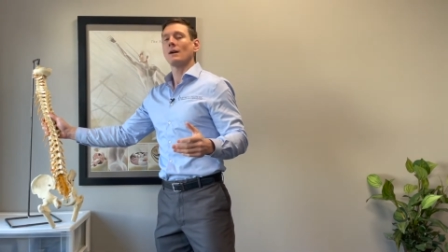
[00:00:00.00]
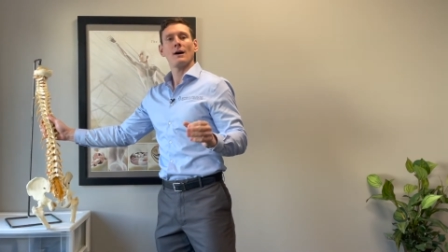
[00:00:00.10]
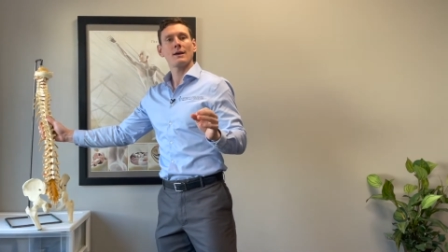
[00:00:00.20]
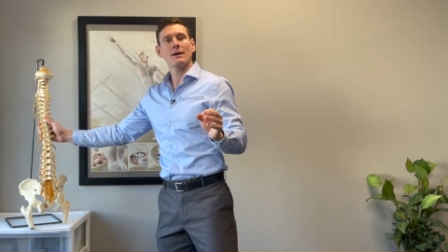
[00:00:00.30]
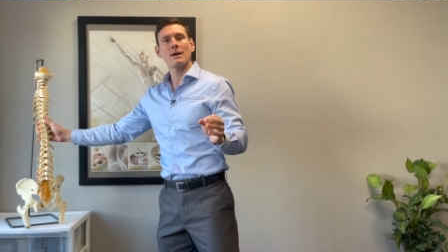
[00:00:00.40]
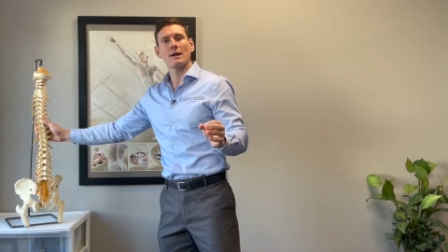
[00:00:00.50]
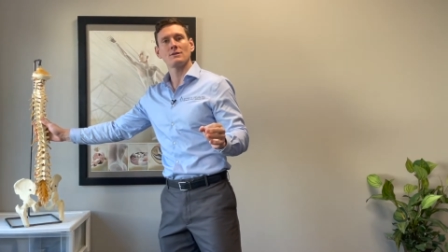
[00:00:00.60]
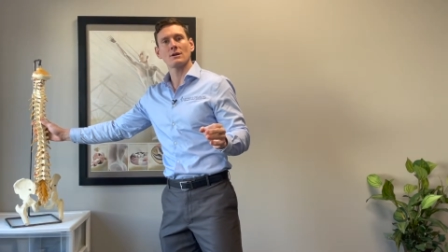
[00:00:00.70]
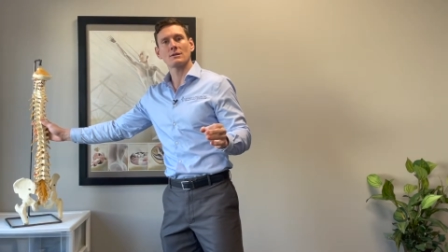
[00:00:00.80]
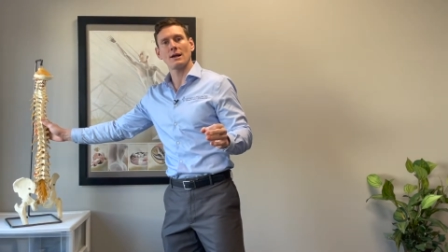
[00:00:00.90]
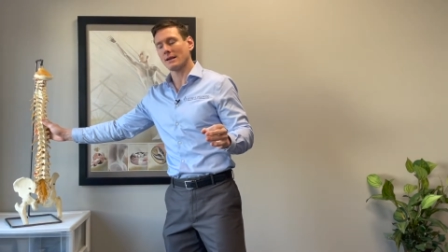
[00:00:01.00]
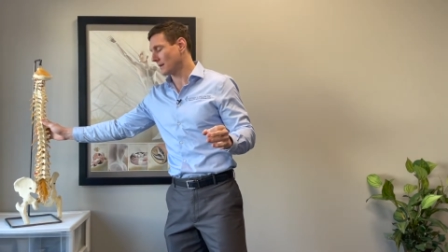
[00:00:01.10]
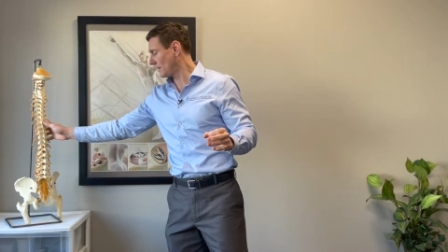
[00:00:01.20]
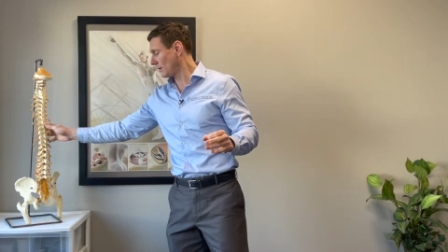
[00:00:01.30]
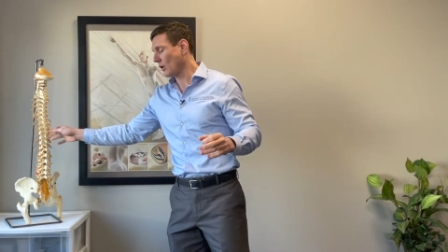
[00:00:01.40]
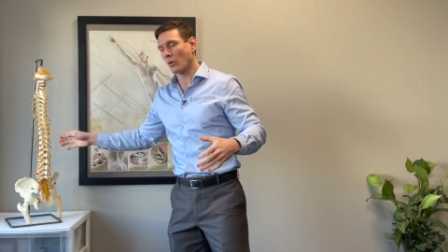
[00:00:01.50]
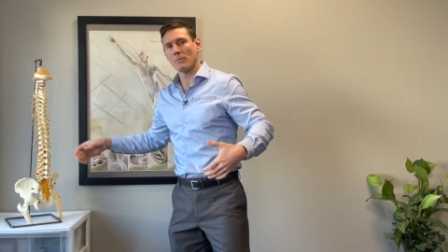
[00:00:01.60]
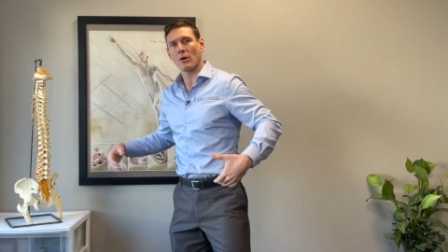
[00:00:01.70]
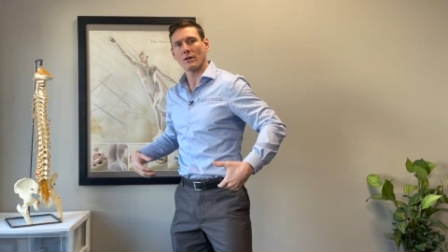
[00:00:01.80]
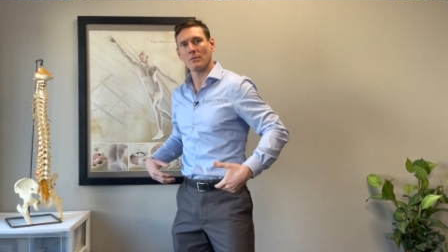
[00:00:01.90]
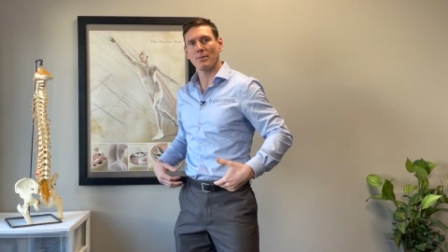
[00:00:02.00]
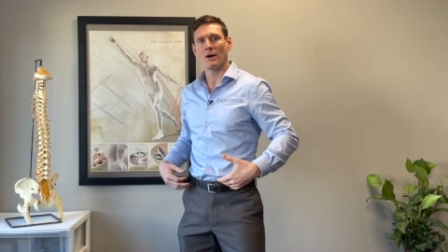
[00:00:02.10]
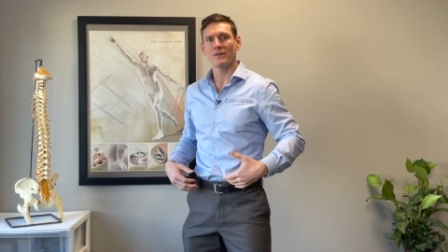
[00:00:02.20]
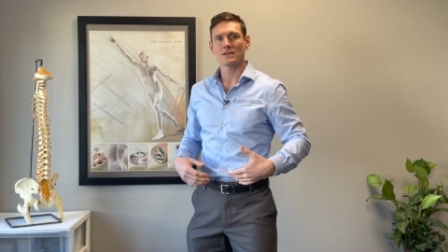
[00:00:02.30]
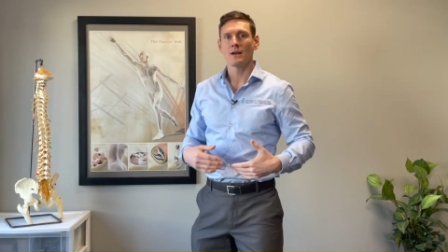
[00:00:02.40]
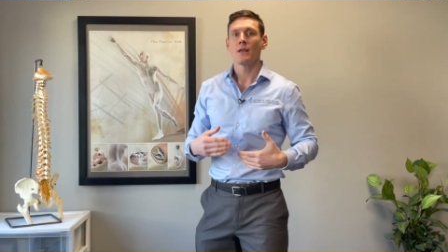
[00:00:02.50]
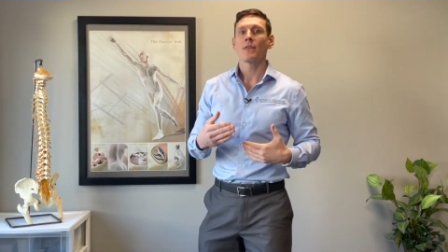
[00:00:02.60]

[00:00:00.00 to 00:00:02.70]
Again, just like in the lower part of the pelvis,